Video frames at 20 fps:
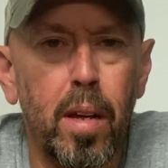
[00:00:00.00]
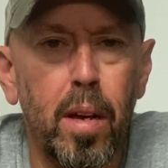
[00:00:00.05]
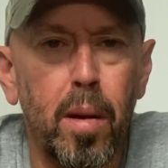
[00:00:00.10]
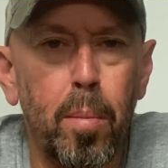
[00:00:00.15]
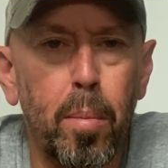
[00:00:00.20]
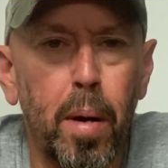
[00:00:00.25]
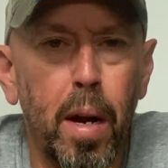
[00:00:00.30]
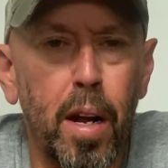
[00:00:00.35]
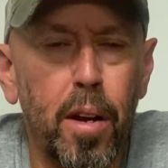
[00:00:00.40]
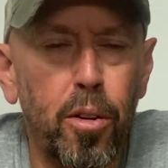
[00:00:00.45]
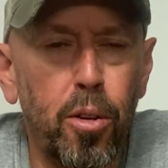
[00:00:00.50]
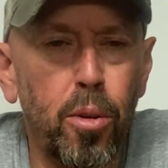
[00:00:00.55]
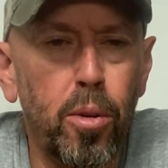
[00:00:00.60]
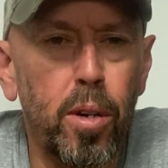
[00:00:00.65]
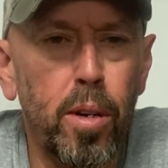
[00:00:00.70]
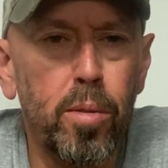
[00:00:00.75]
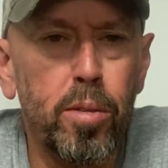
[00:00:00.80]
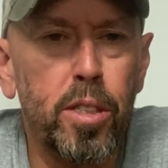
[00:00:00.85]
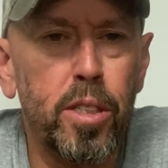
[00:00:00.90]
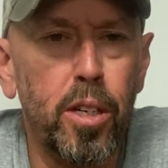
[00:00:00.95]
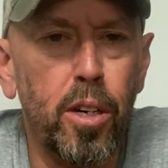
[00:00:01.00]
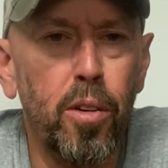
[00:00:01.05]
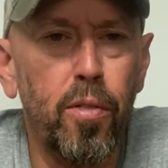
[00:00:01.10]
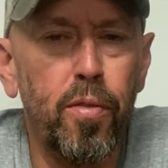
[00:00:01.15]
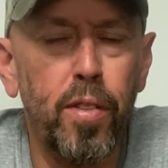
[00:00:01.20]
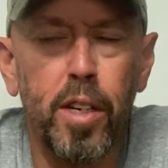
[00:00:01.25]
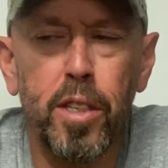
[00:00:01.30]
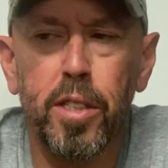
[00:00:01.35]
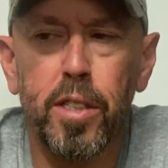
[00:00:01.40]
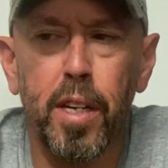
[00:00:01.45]
But I knew there was still
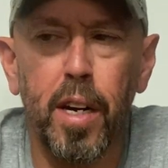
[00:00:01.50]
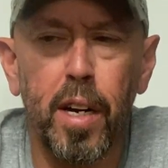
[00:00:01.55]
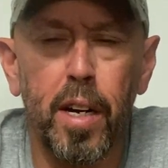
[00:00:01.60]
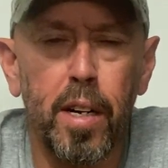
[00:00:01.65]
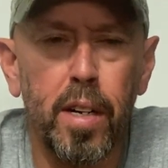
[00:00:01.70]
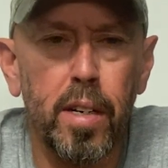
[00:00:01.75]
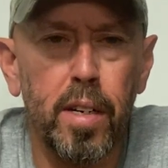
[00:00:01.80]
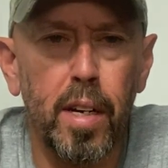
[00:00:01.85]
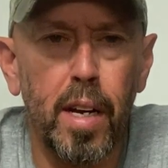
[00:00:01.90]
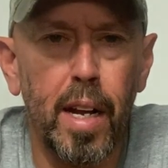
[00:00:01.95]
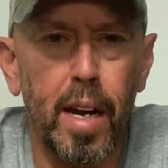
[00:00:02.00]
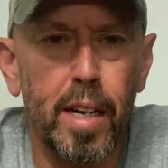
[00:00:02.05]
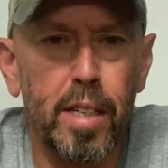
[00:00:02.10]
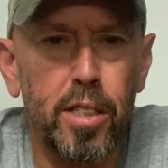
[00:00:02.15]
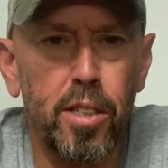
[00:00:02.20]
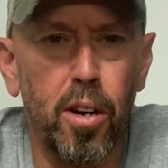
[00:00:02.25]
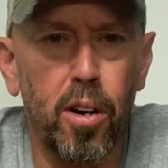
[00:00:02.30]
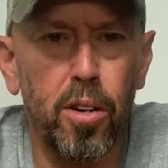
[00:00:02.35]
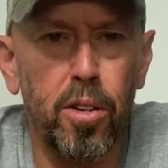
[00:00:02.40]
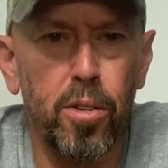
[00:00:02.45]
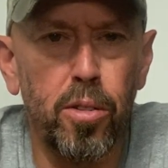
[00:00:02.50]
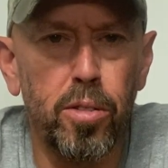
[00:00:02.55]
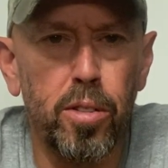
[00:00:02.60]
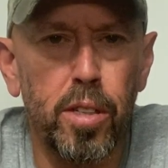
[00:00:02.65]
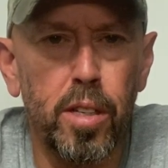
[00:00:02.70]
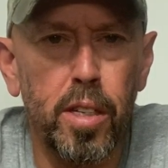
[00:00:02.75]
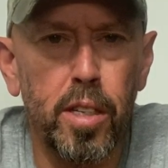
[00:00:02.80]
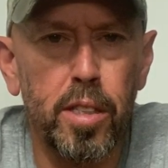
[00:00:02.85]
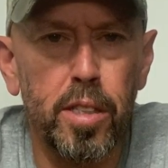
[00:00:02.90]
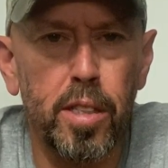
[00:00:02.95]
fish there, and I started
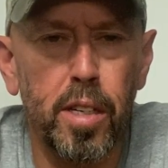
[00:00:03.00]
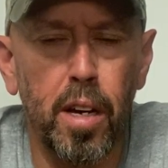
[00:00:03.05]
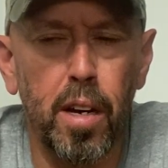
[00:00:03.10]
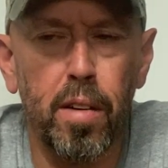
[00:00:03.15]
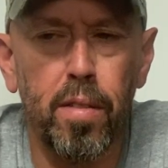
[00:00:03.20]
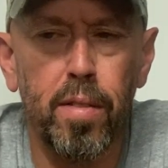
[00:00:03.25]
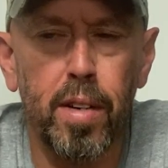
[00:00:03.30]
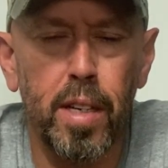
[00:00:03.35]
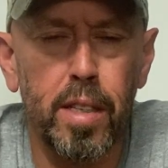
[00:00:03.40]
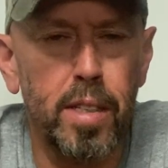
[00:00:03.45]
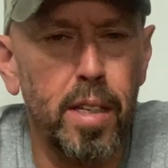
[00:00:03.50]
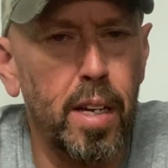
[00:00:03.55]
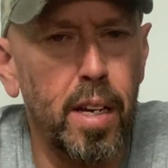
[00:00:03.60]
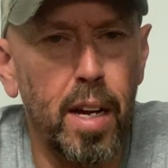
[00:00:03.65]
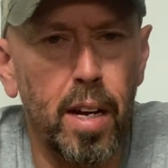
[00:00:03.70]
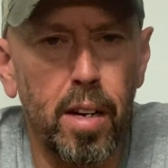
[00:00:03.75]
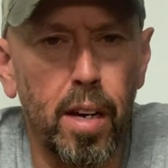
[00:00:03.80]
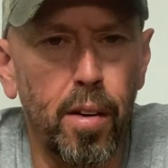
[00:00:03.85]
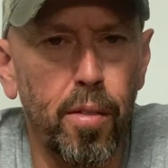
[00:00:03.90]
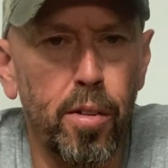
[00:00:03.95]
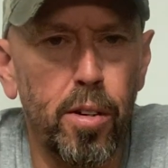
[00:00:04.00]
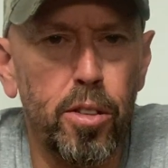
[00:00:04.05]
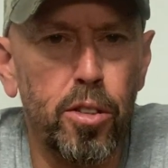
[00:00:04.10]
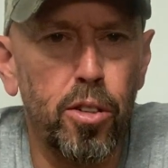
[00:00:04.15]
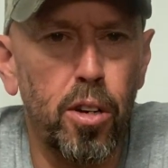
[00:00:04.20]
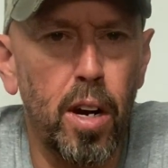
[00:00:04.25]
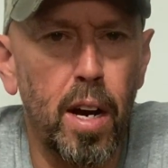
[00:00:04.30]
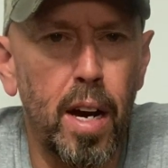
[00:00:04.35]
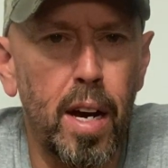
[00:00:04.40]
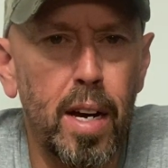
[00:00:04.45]
using this stuff. I said, I'll give it a
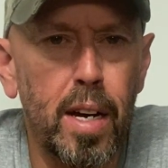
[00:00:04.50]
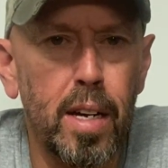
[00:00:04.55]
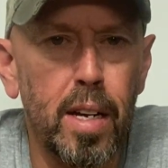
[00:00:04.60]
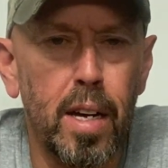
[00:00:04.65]
try.